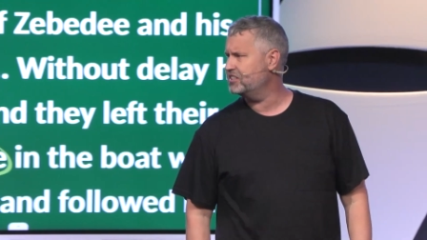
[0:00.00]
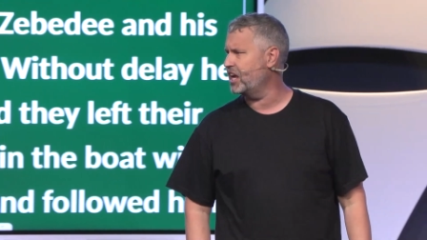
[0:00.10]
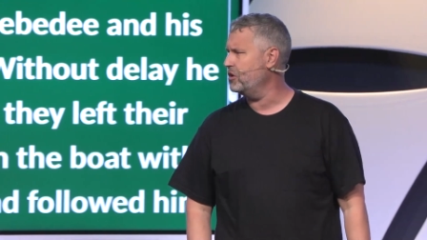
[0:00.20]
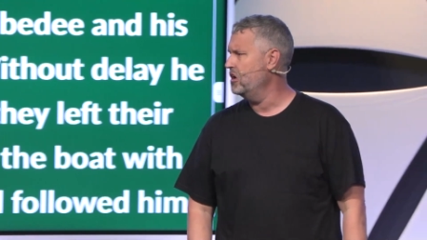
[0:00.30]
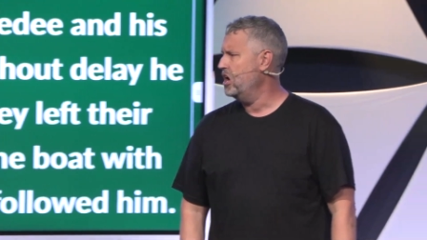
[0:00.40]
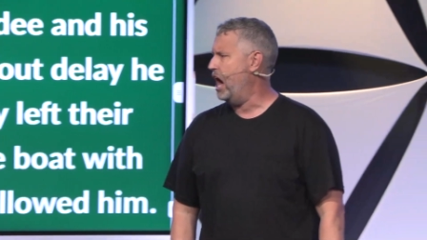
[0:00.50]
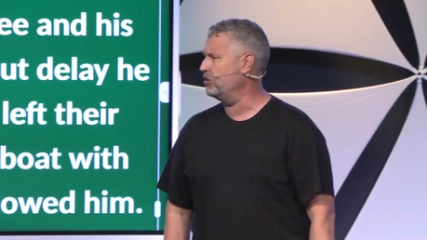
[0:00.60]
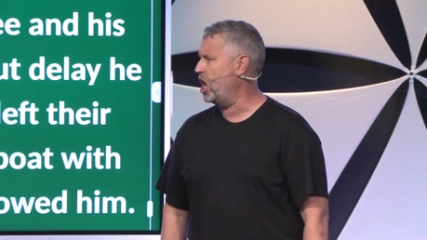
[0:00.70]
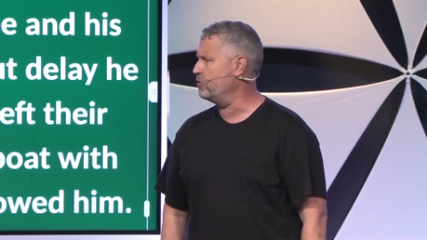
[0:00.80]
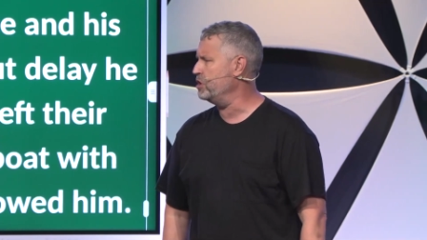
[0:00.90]
He's like,
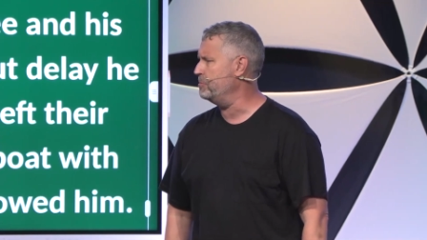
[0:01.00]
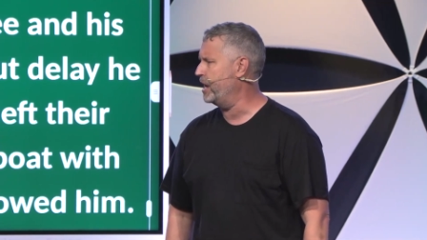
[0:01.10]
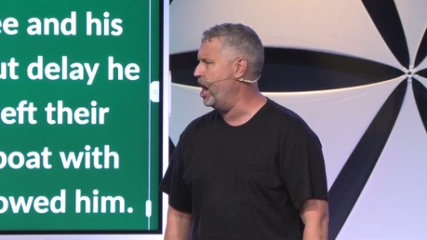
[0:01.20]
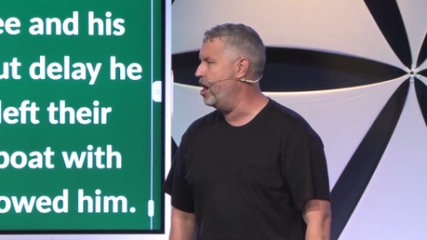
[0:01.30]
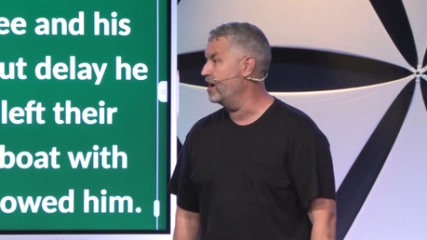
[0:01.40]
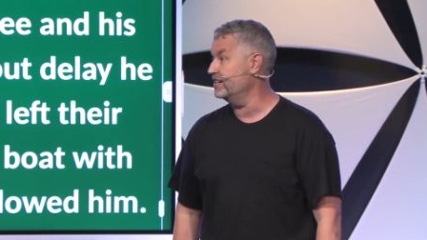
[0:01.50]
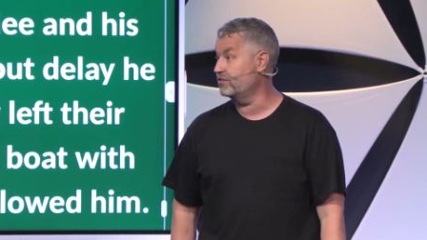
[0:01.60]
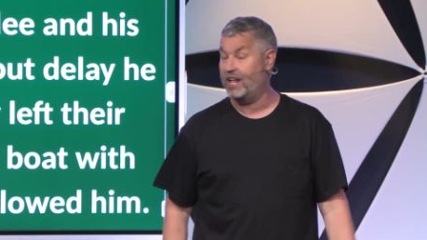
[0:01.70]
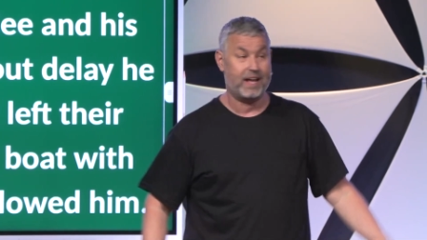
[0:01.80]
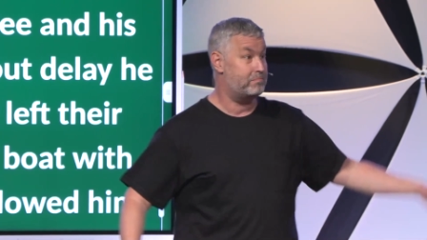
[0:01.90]
how long will you be gone?
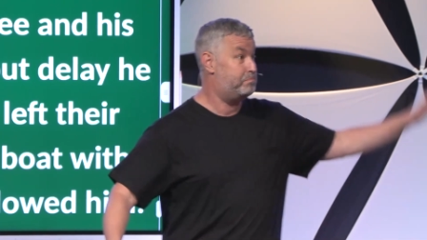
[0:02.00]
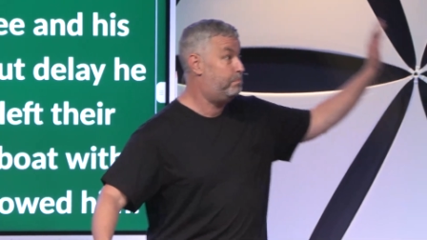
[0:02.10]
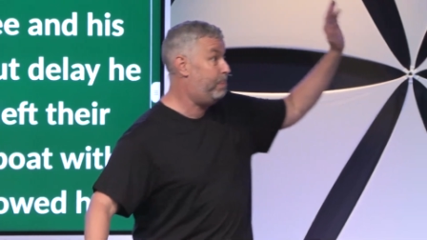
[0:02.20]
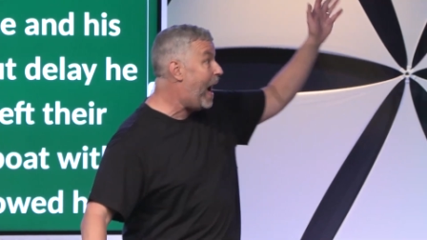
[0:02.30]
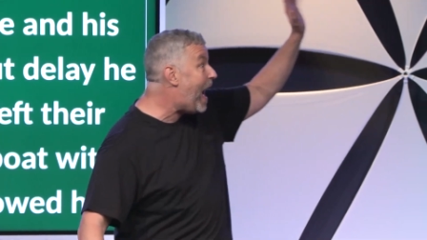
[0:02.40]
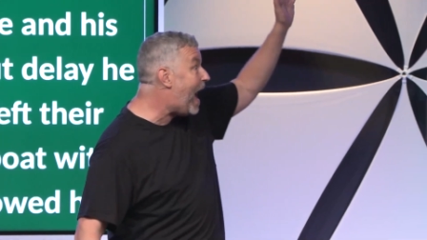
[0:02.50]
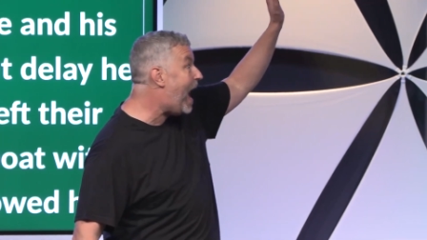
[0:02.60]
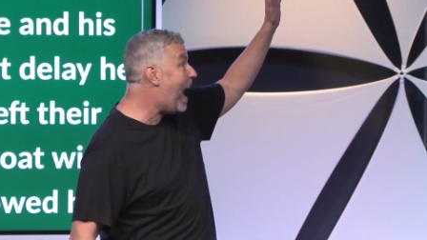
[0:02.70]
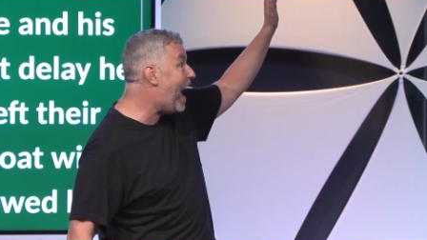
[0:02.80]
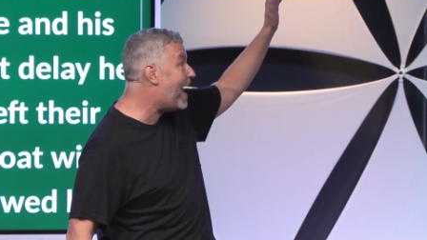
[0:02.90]
And they're like,
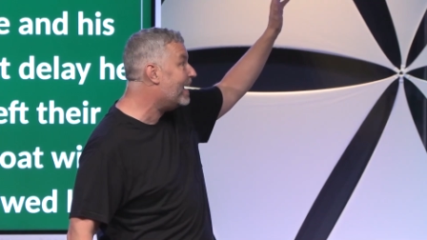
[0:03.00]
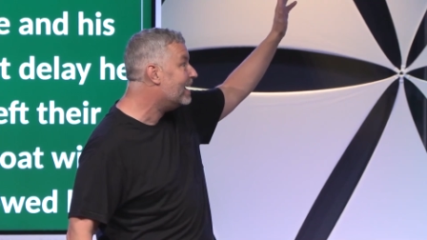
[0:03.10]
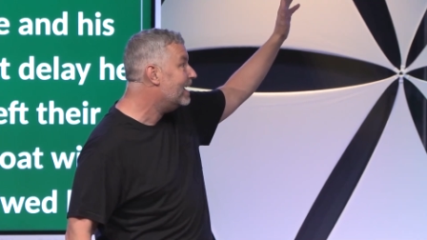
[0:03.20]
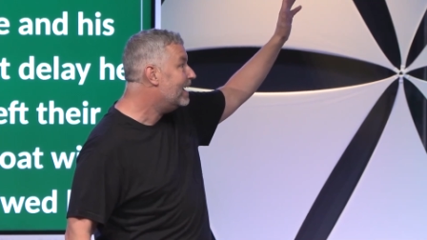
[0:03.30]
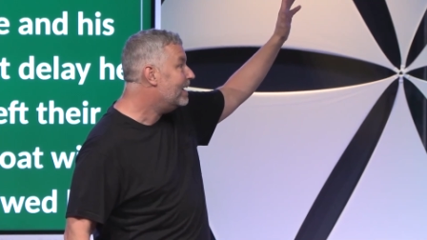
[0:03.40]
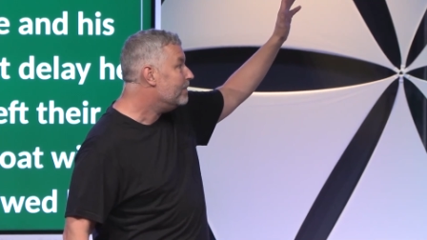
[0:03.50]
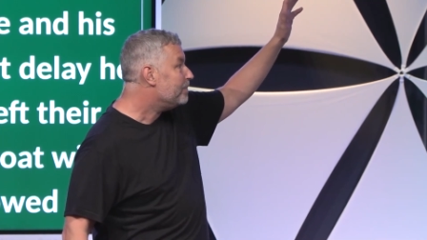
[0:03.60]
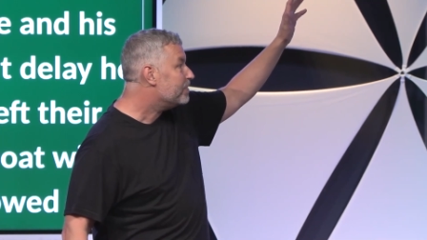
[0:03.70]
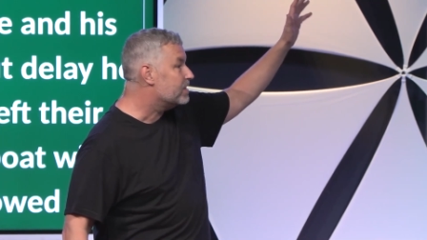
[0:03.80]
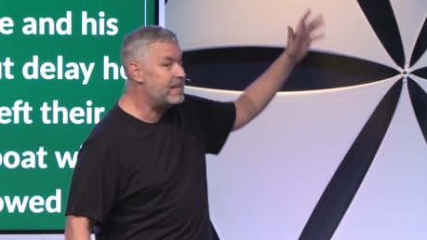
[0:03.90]
bye.
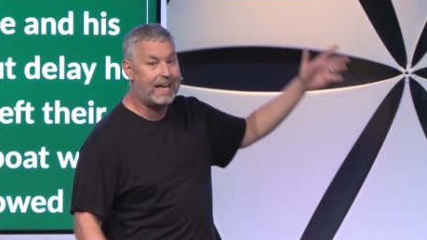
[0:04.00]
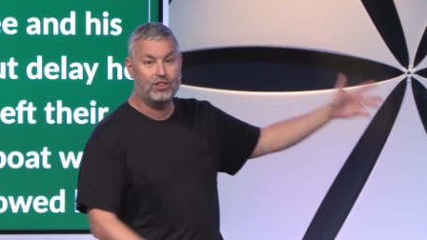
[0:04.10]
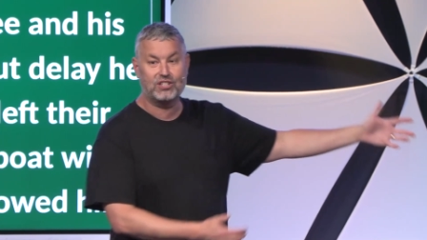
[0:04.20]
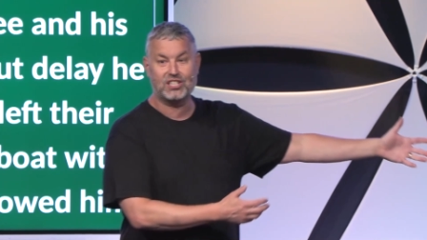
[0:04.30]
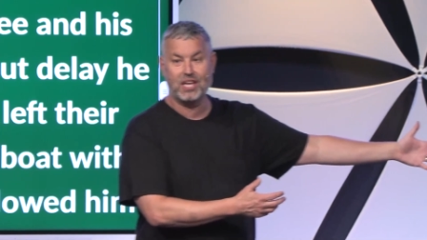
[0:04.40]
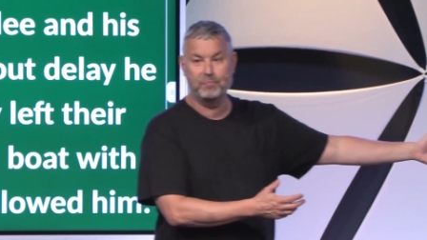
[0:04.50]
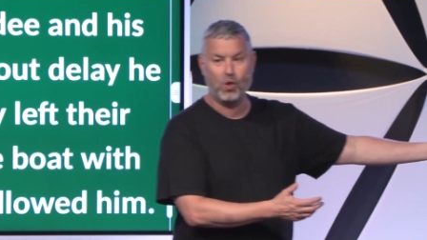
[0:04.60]
Dad looks at the